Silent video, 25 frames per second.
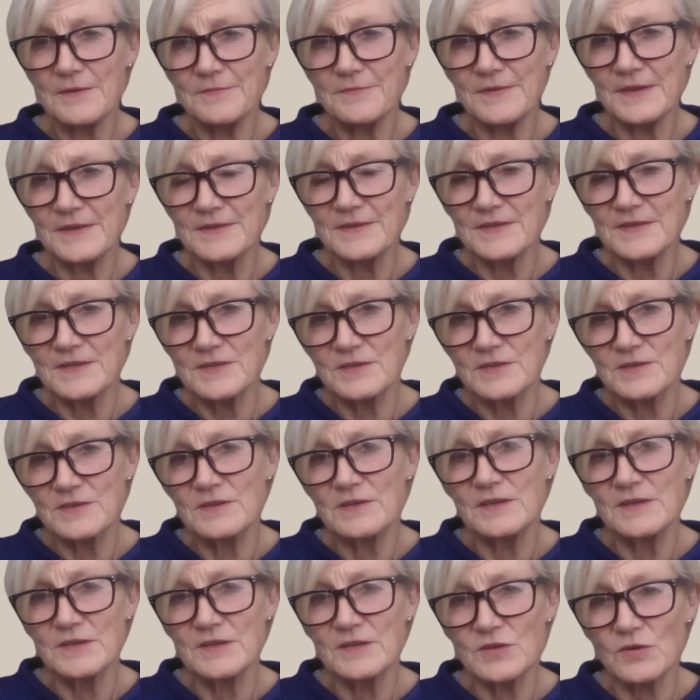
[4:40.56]
I think
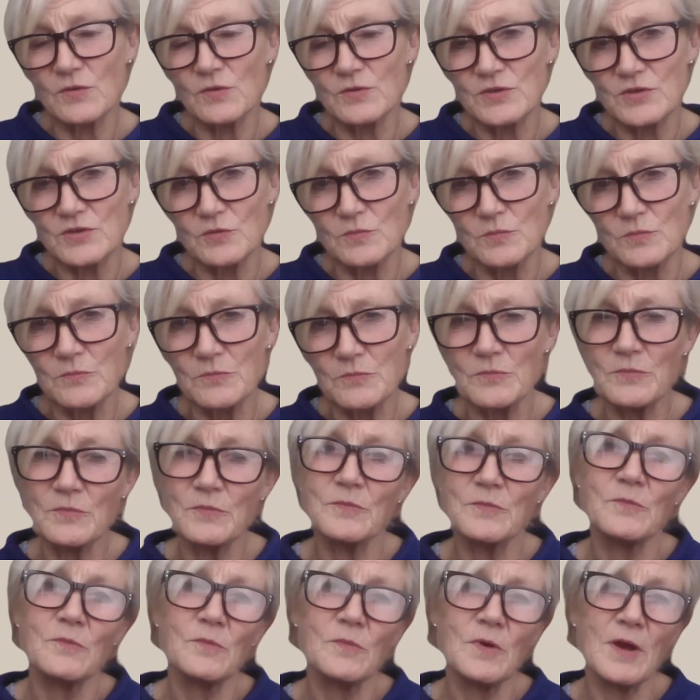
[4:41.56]
this is also
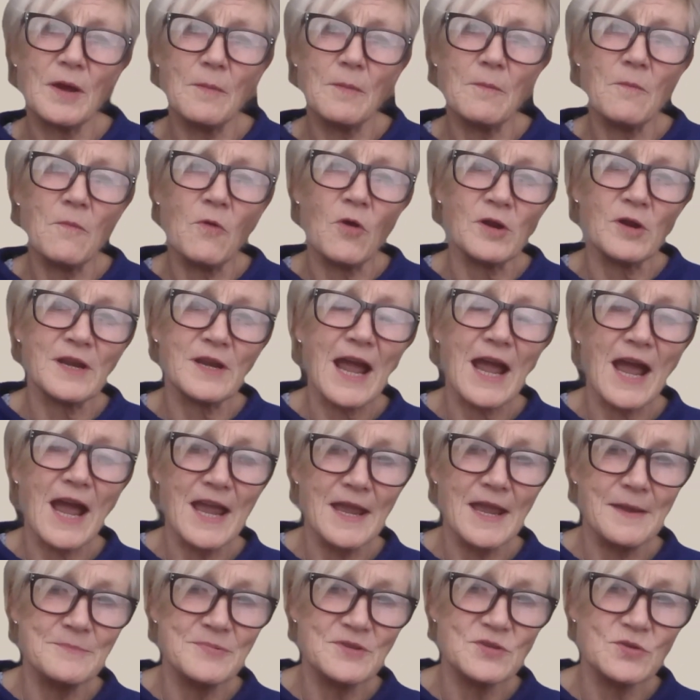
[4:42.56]
what
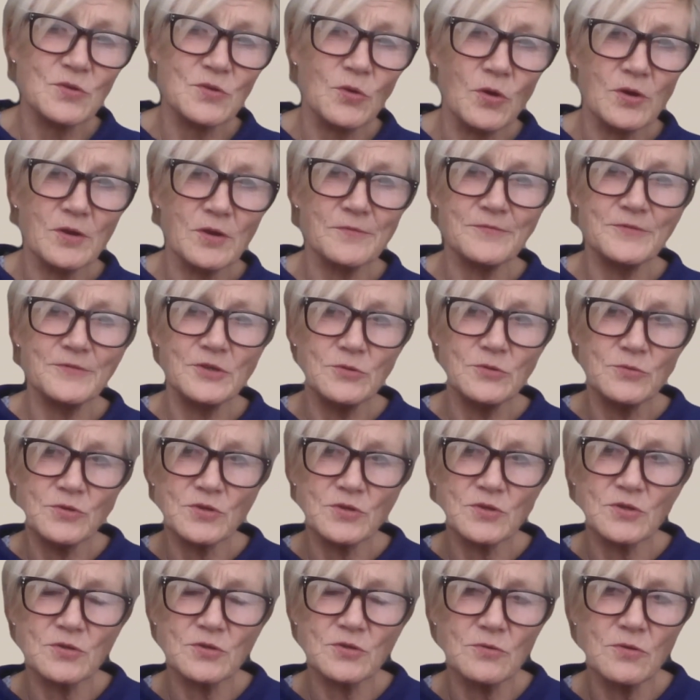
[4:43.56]
I'm sort of
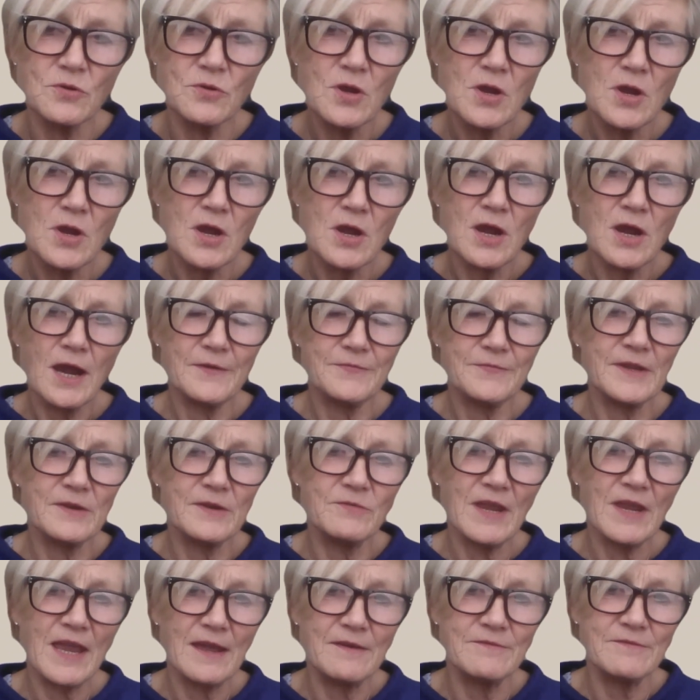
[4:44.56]
used to. I
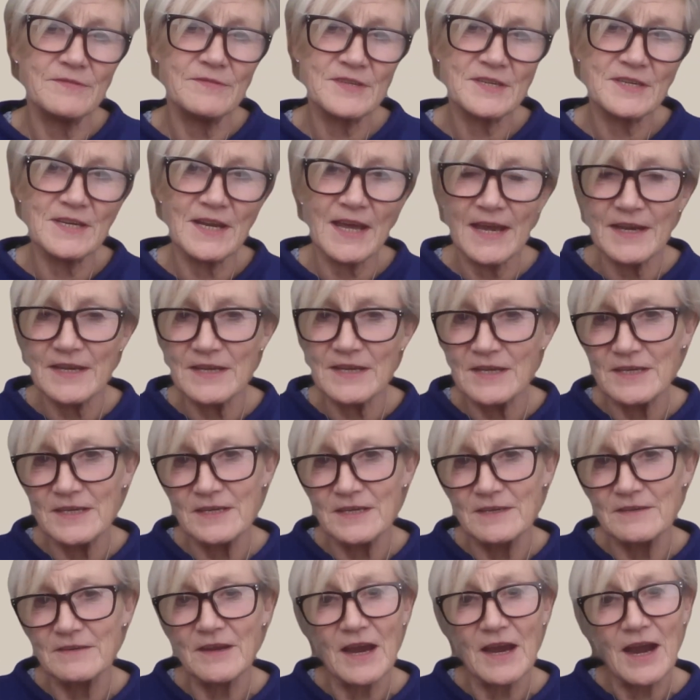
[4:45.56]
think we have
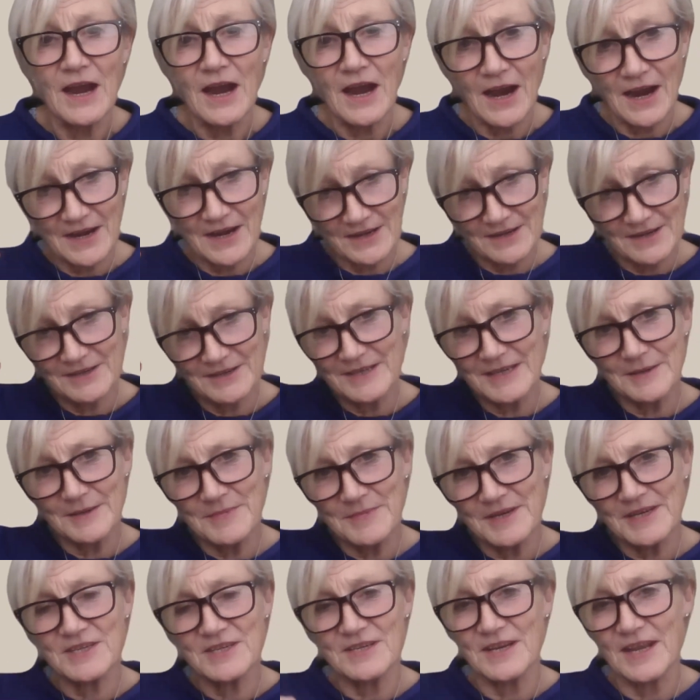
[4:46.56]
slightly higher
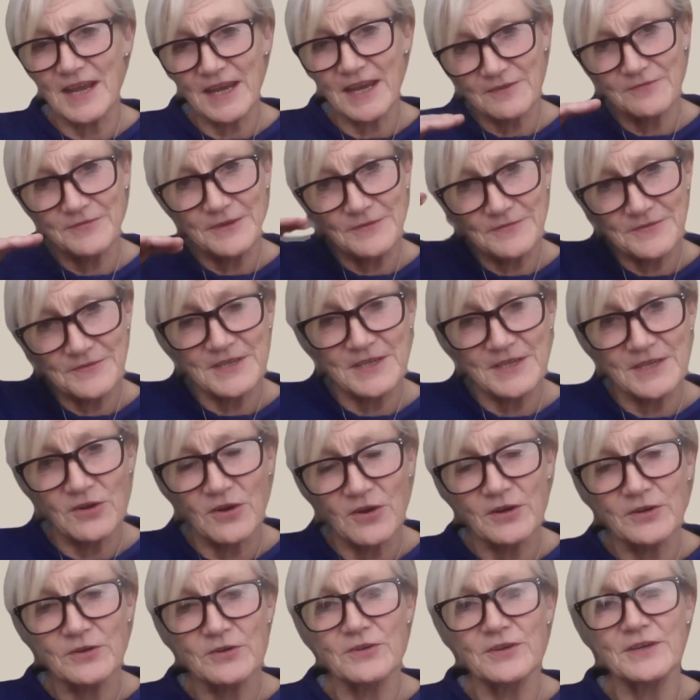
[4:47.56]
limits, like
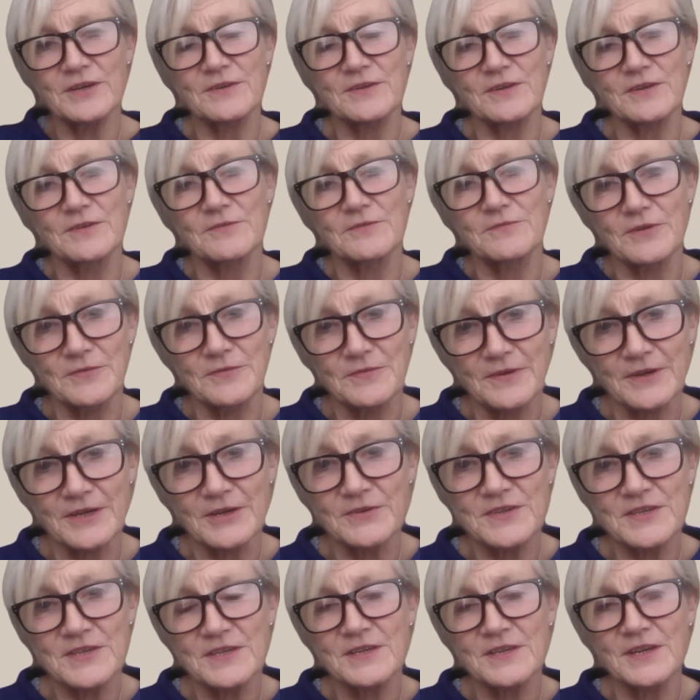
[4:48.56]
1,500 for
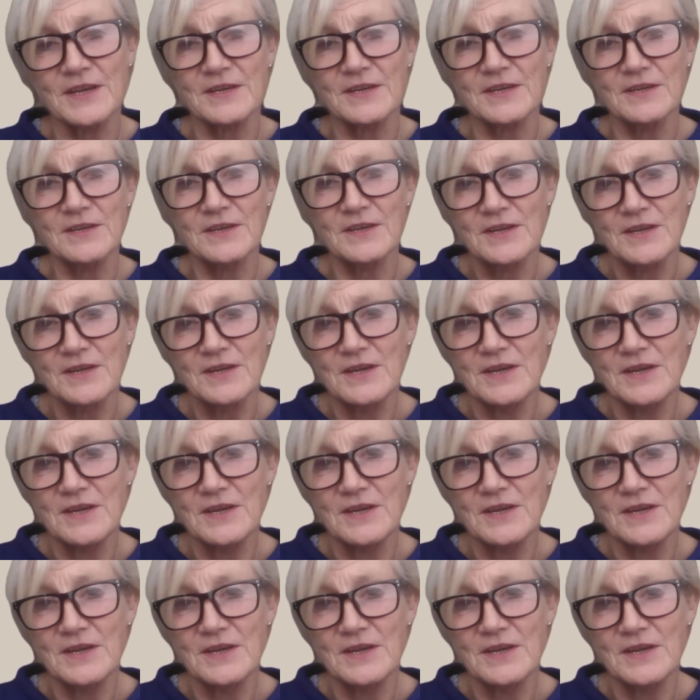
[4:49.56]
ferritin,